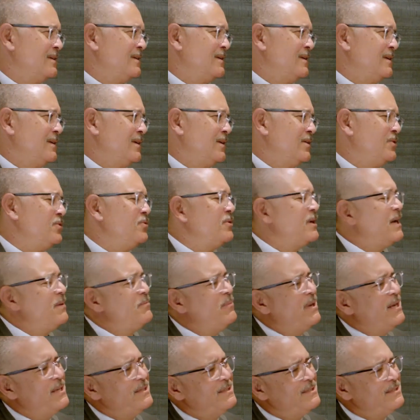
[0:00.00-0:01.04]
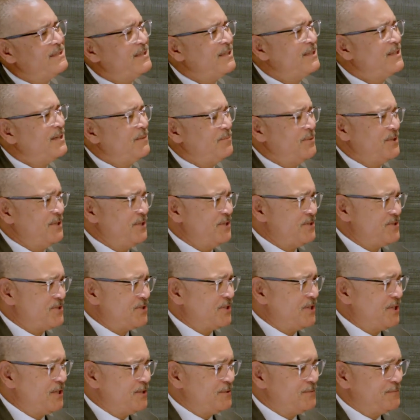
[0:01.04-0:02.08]
You and I met a couple of years
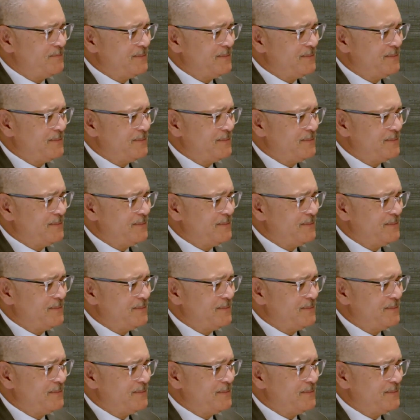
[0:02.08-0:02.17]
ago.